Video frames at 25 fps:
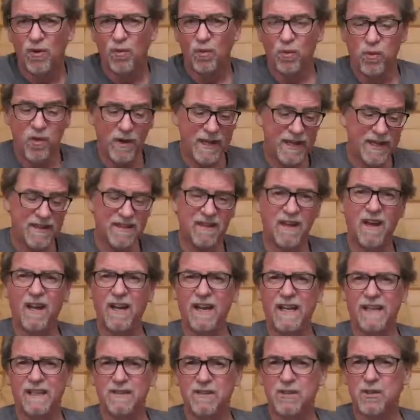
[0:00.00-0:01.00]
With a
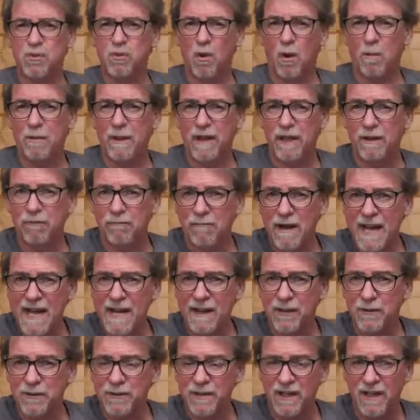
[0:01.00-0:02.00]
little swapping
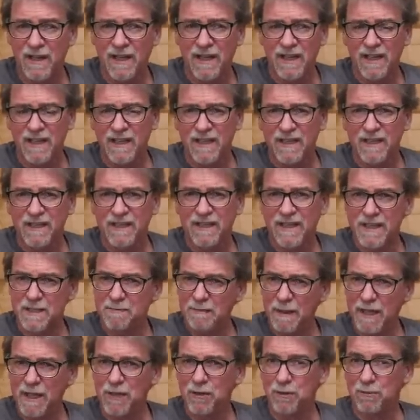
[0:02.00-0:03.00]
around, this
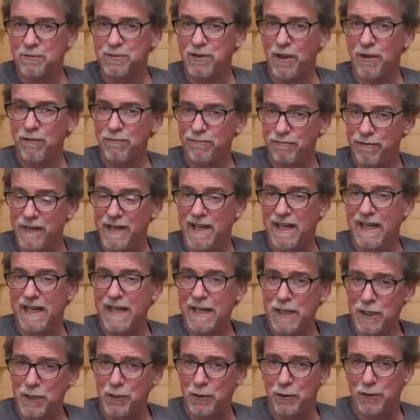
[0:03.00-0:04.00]
becomes a really
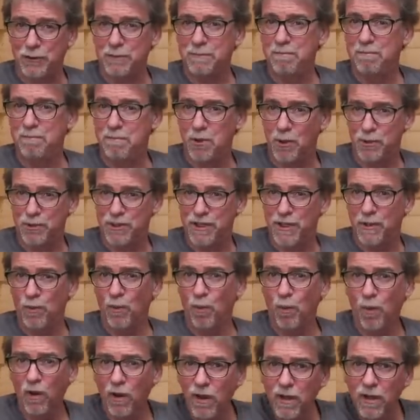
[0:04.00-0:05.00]
good budget
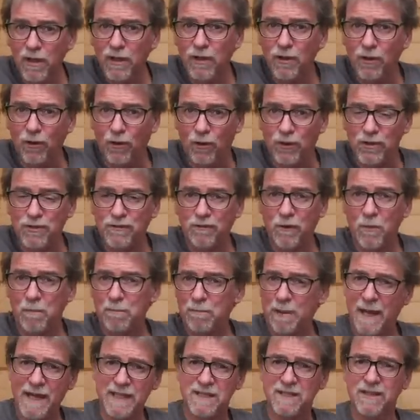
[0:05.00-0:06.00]
workhorse for
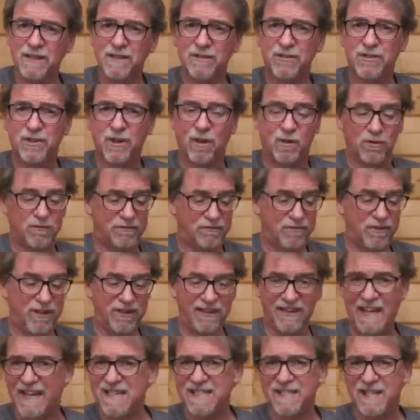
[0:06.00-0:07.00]
pest control for
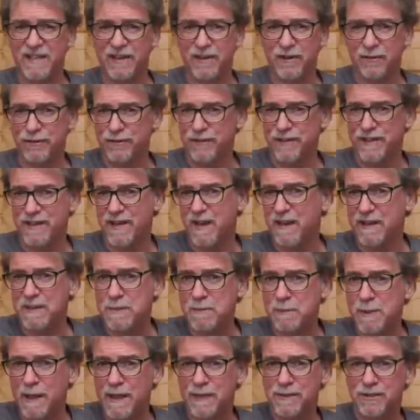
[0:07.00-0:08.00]
less than
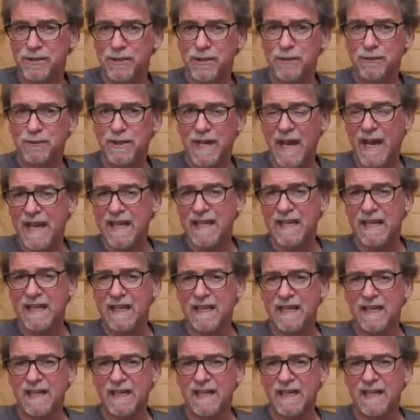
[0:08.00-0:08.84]
£190 UK.